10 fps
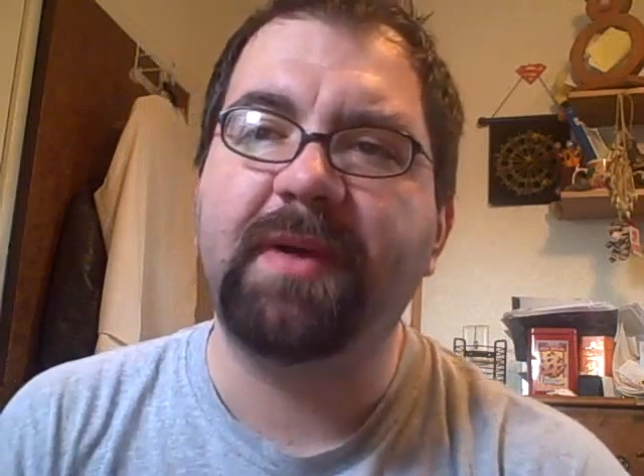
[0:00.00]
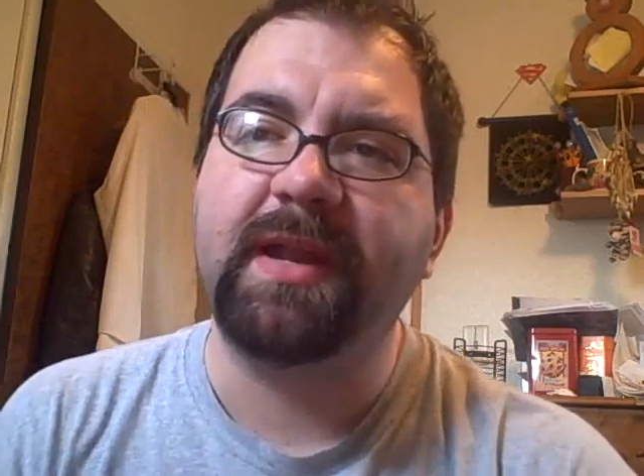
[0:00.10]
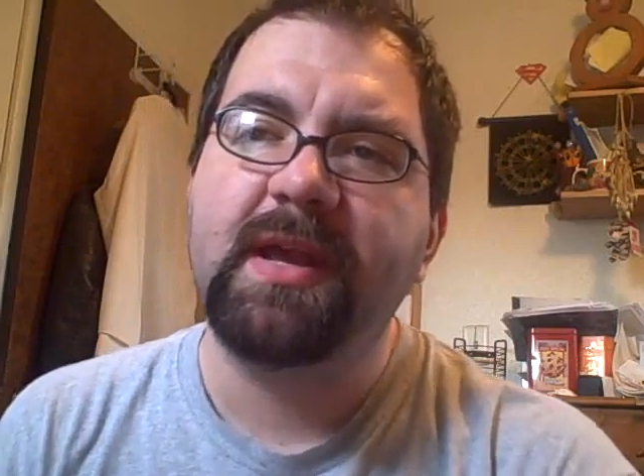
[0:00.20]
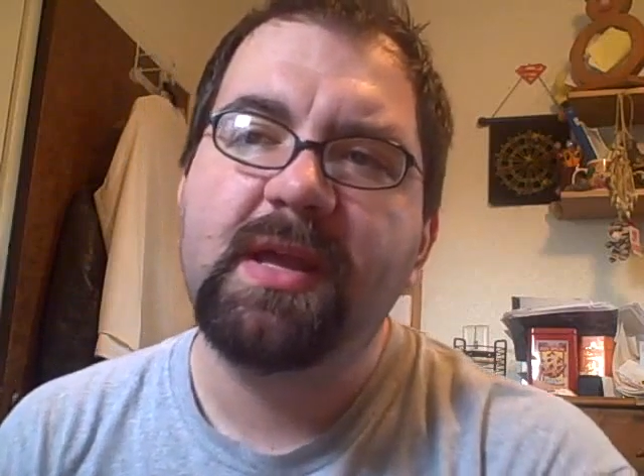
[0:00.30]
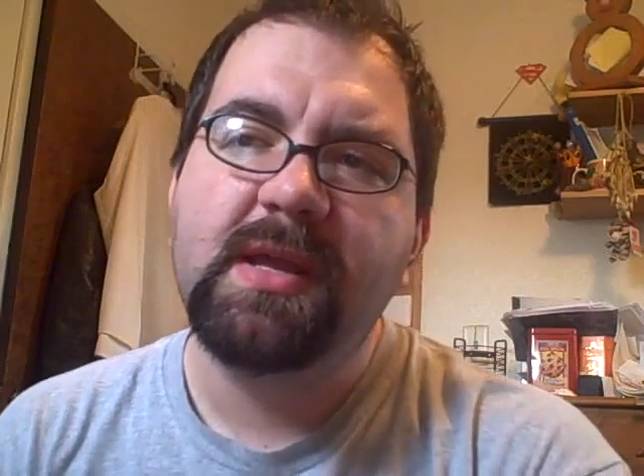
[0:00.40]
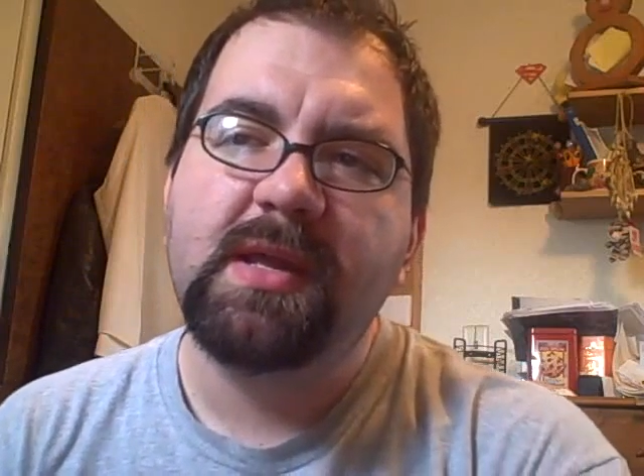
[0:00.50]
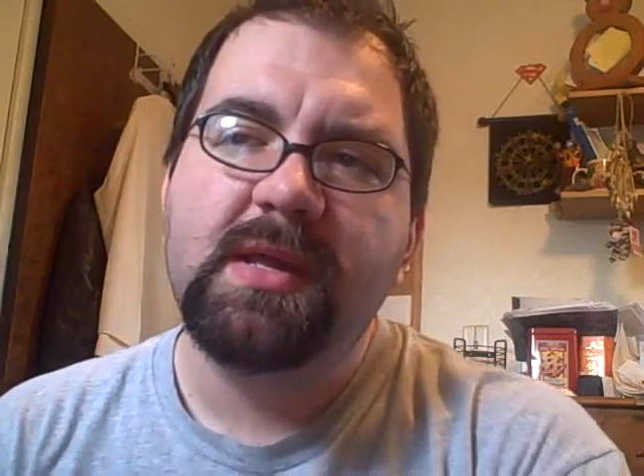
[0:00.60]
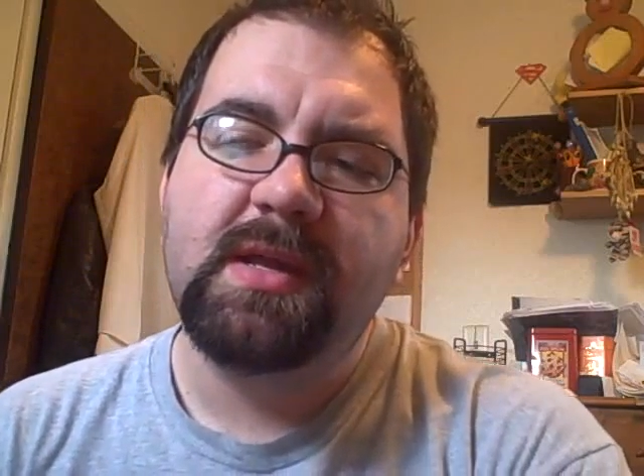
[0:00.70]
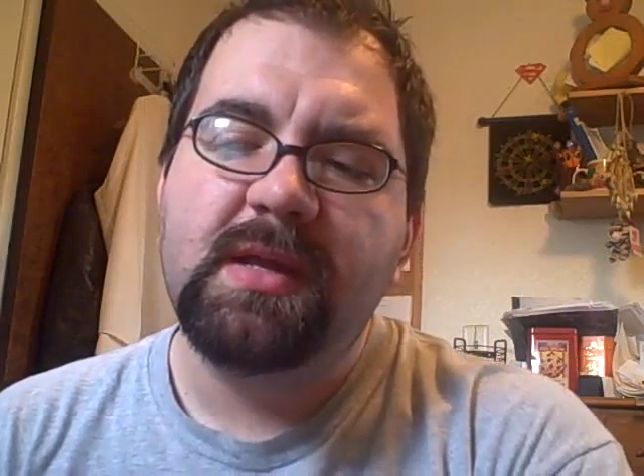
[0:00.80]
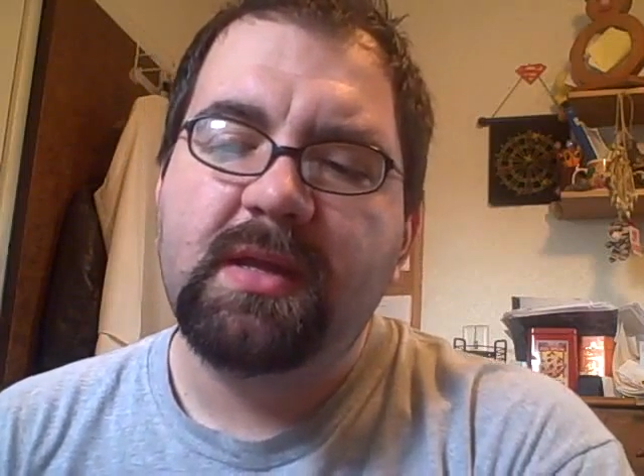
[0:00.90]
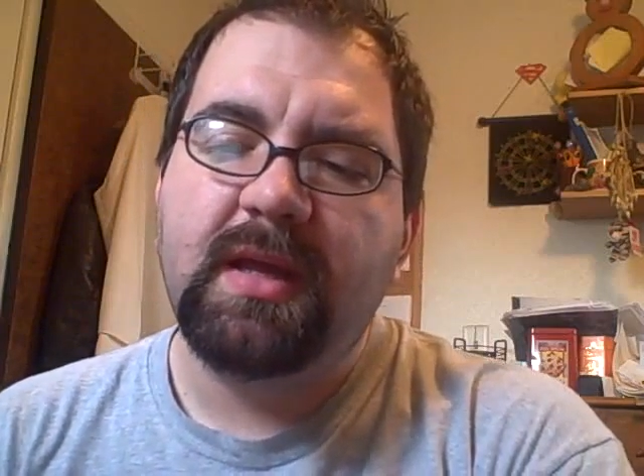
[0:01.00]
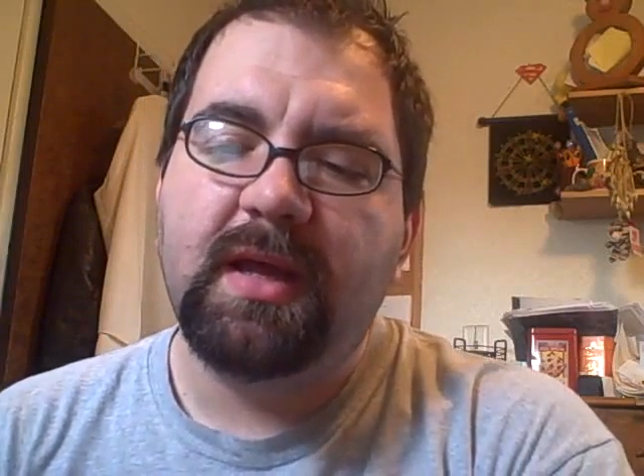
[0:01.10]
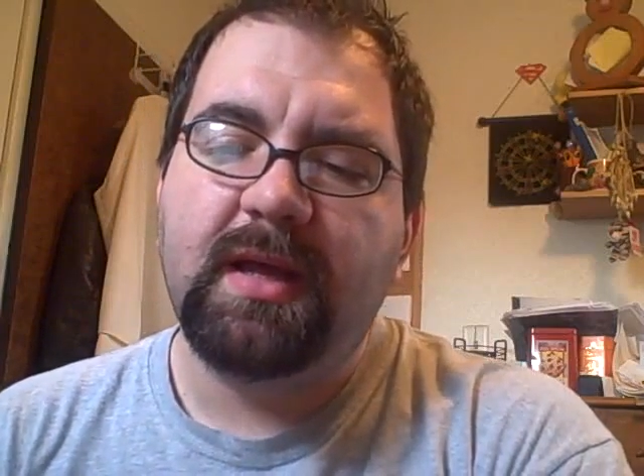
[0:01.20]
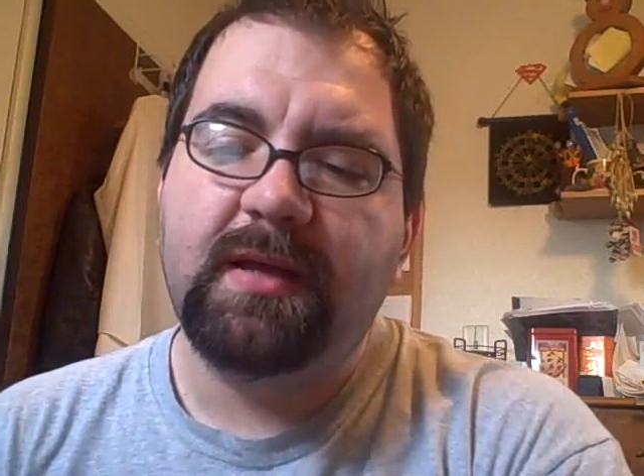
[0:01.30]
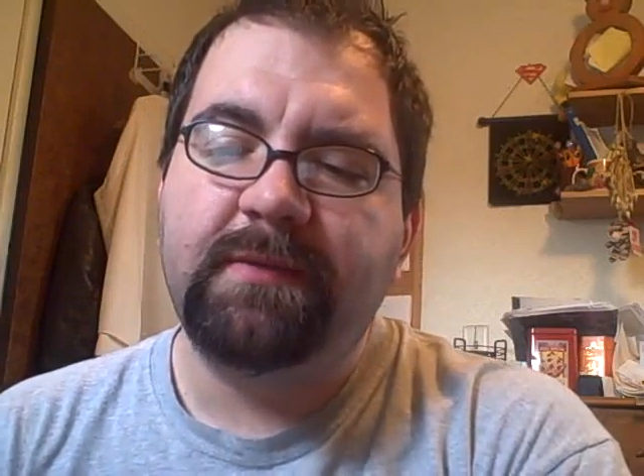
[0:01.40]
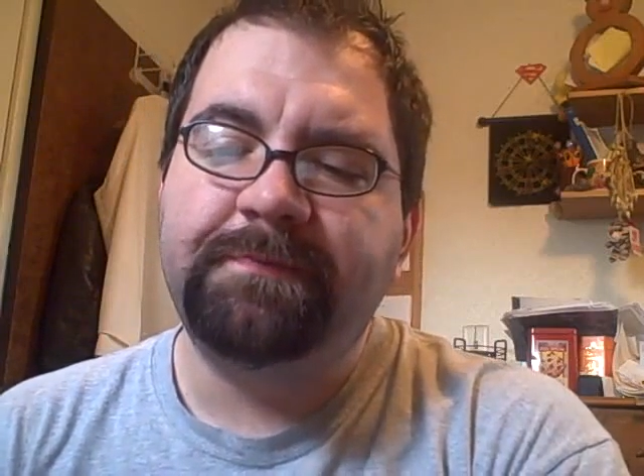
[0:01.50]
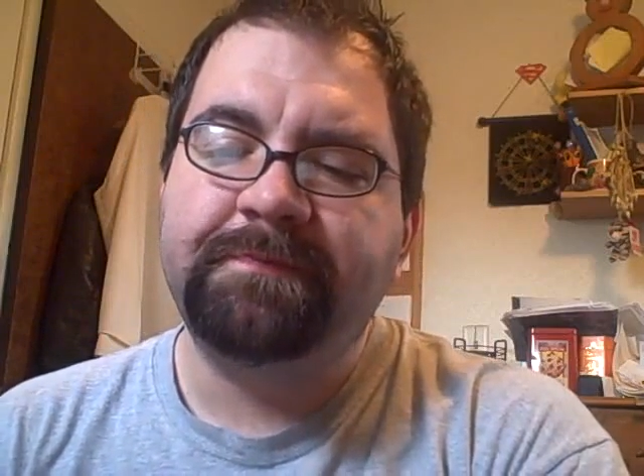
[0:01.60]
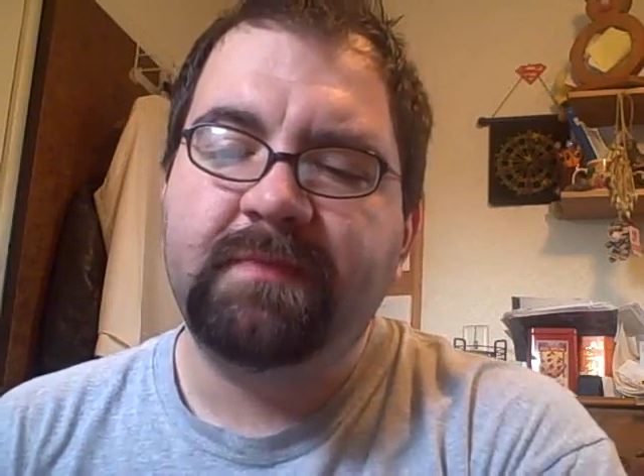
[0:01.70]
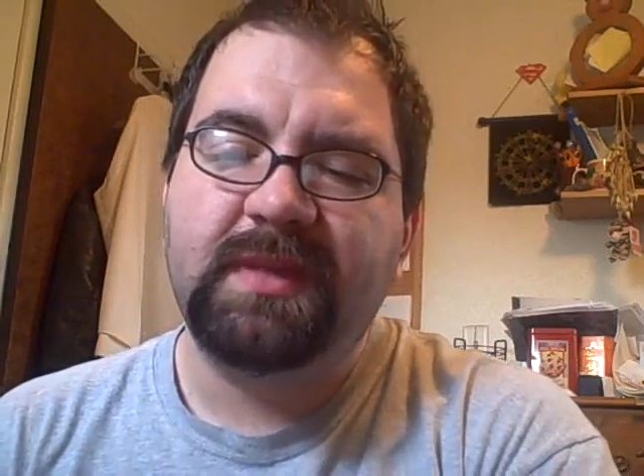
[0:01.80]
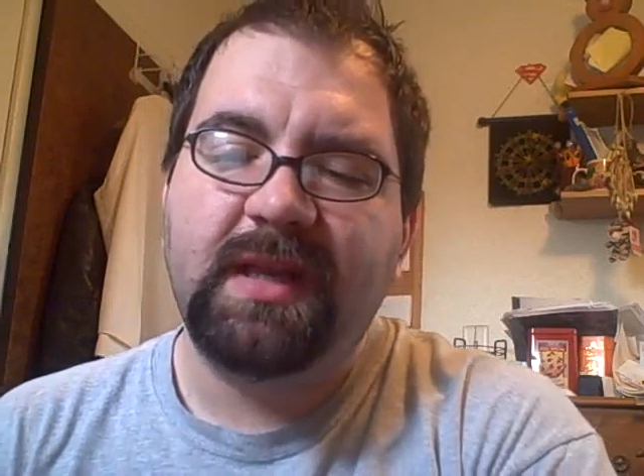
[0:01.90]
But
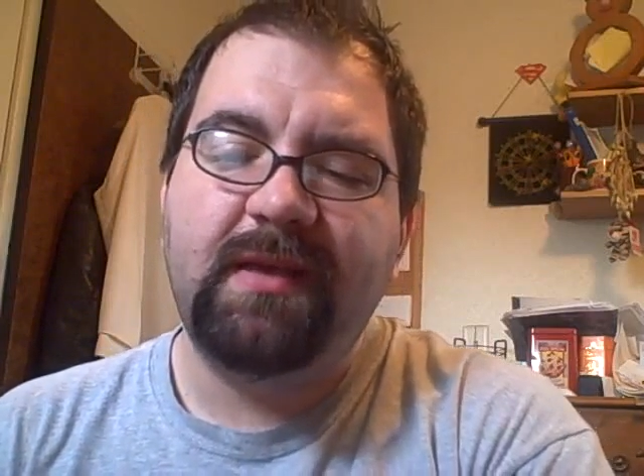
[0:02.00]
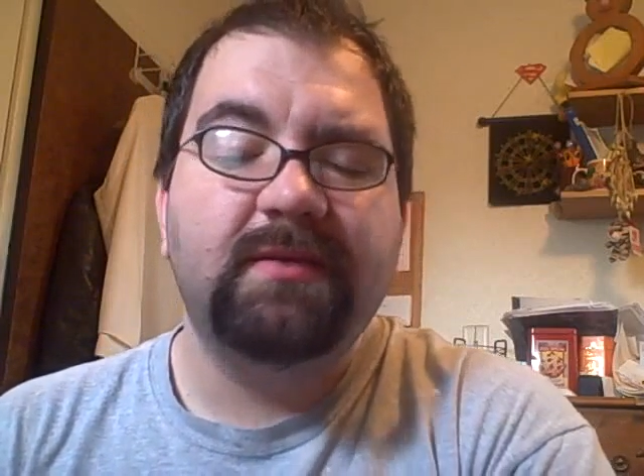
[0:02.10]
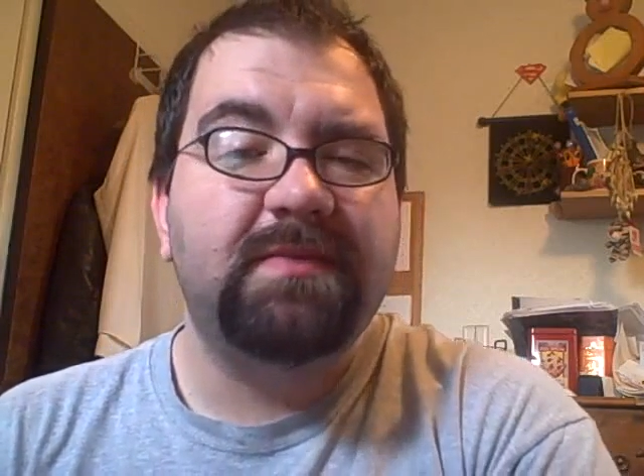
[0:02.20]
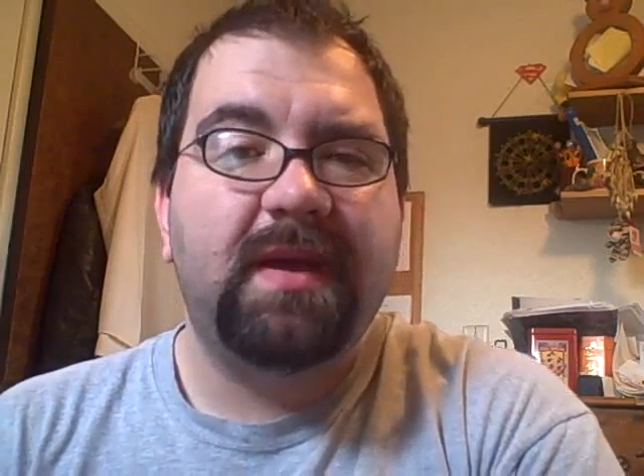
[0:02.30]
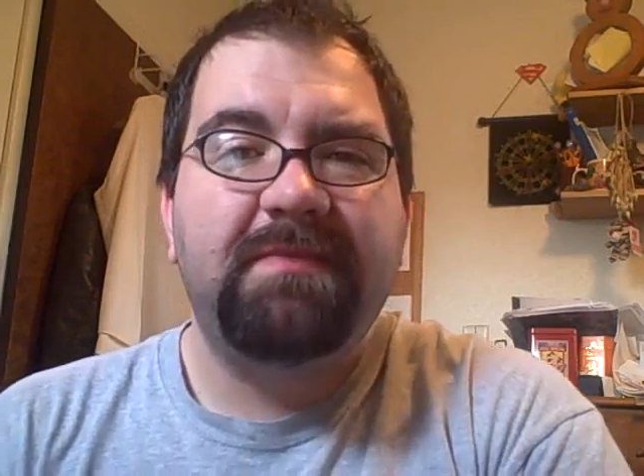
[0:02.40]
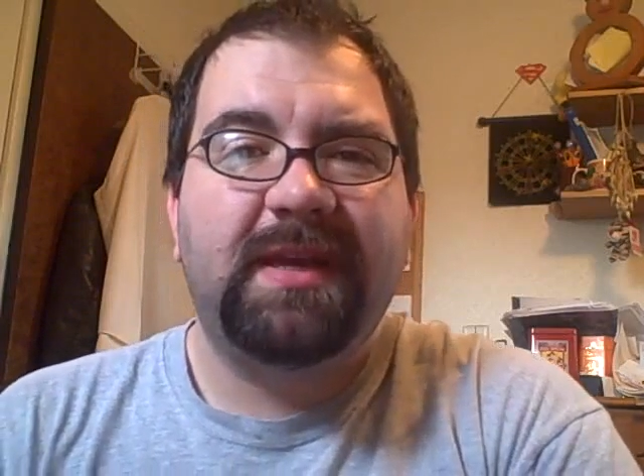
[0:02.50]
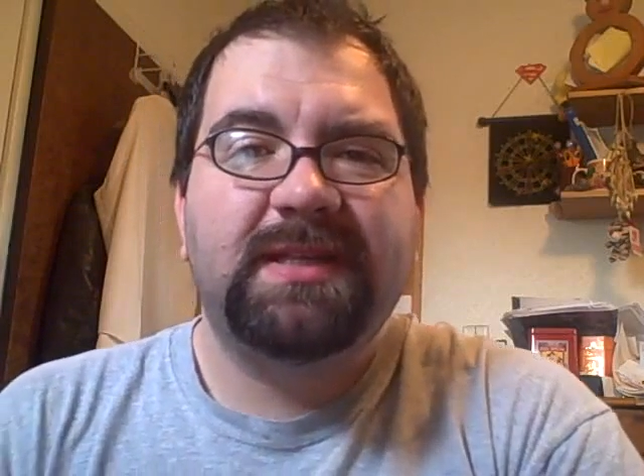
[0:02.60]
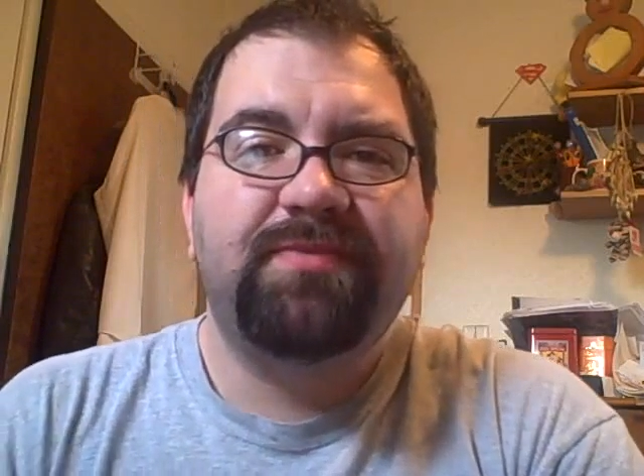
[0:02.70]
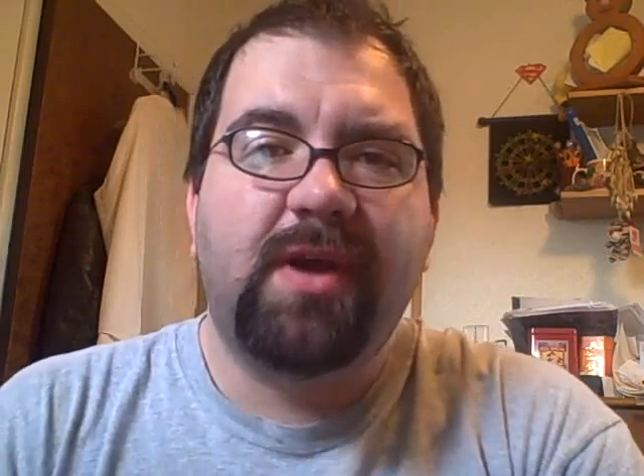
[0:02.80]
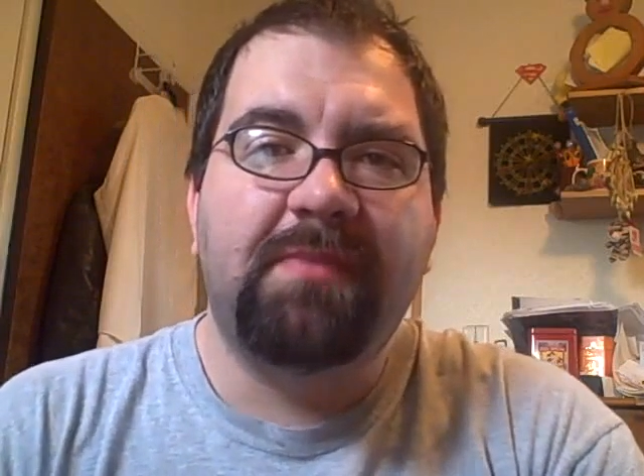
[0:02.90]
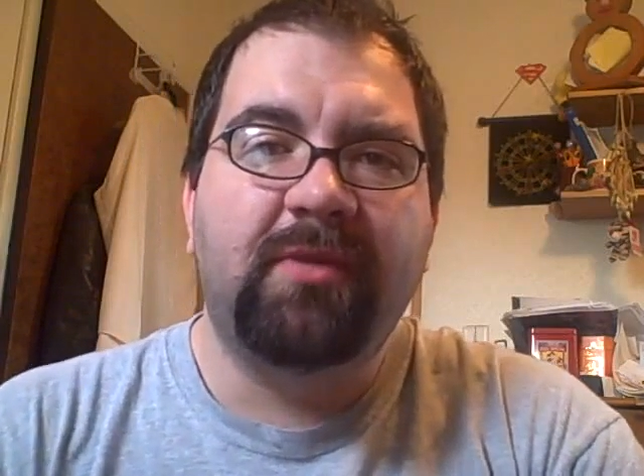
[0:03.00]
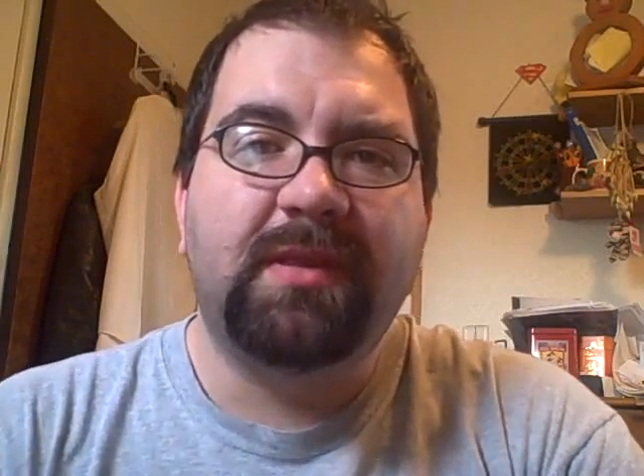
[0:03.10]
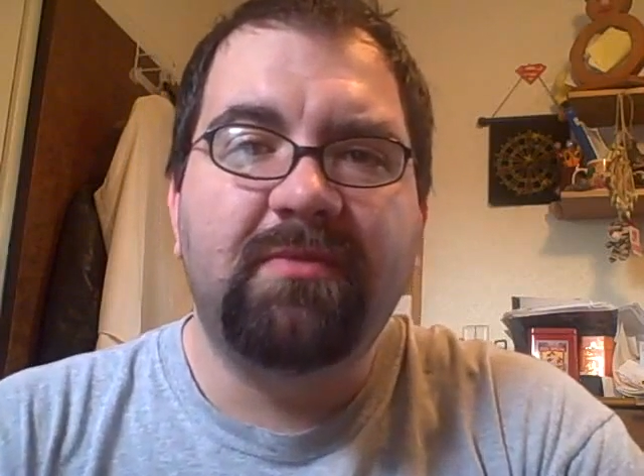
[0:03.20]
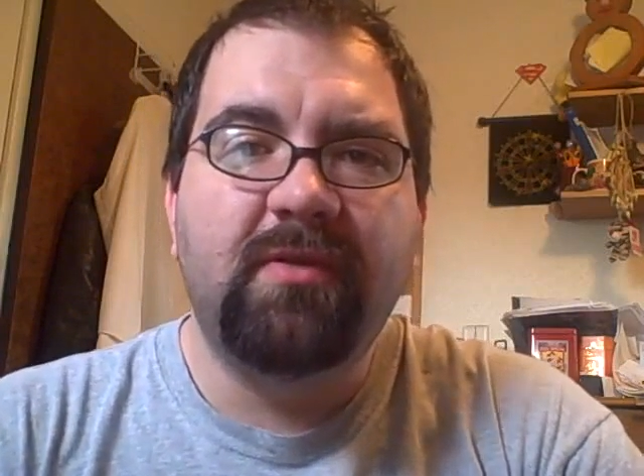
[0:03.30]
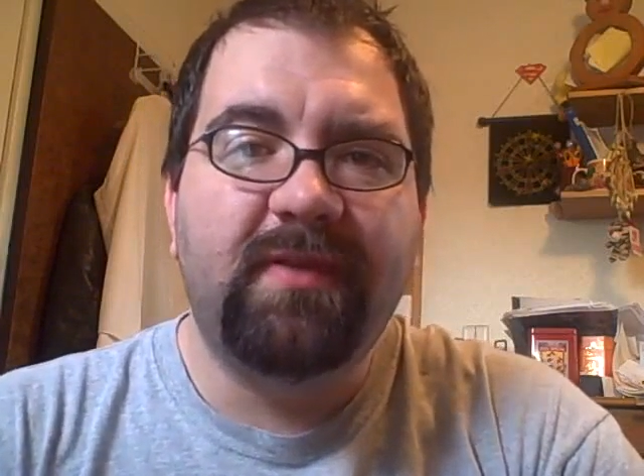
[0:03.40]
that was my biggest problem with the